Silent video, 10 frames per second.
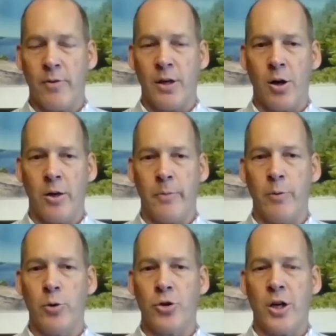of the economy
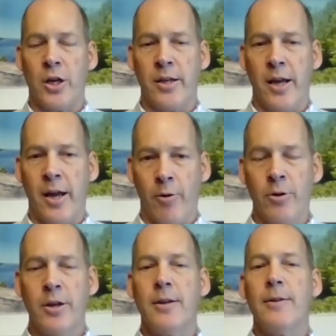were shut
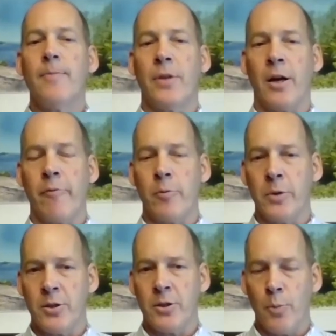down. The
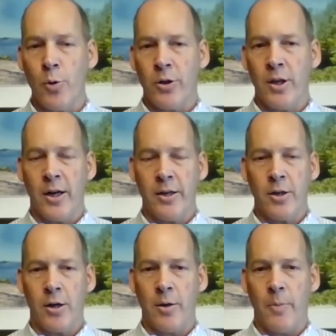government support that I
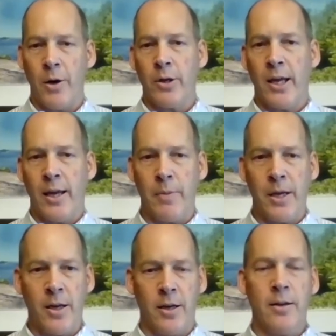talked about came
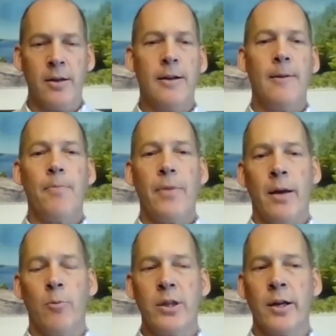in.
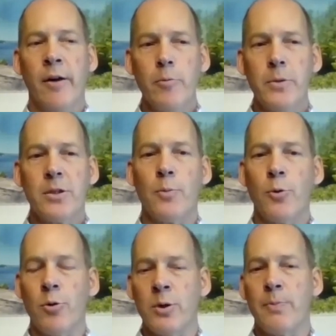And what the government
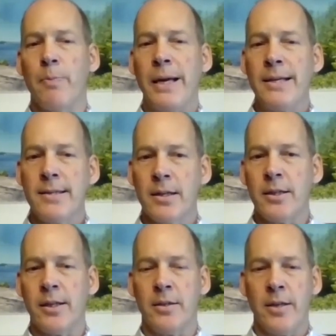support was
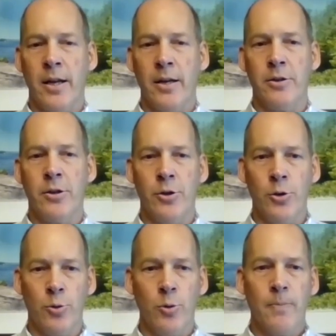basically intended to
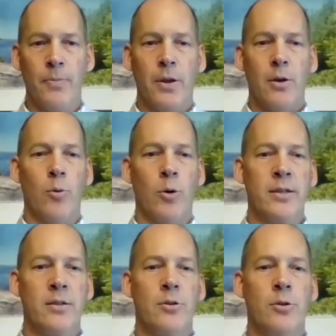do
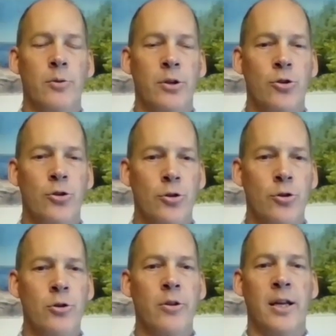was to
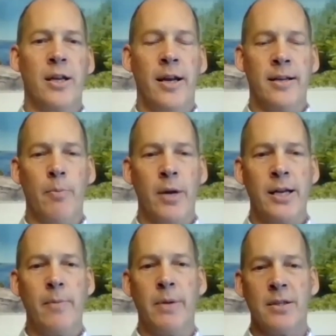ensure that as
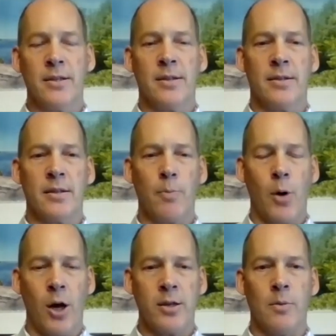many businesses as
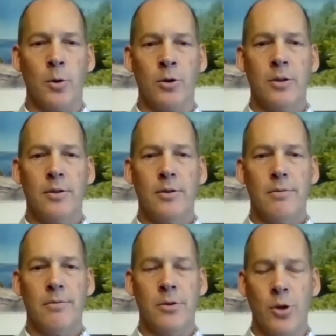possible
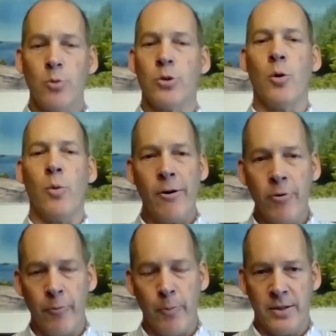don't go
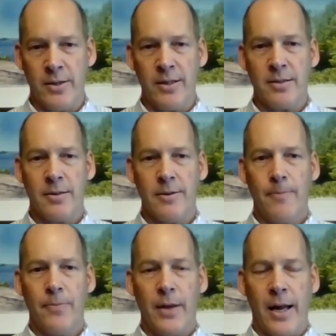out of business
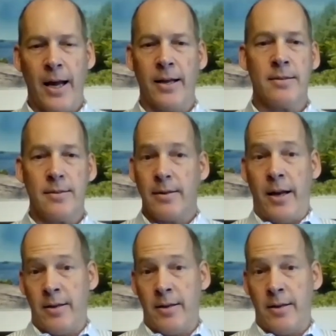as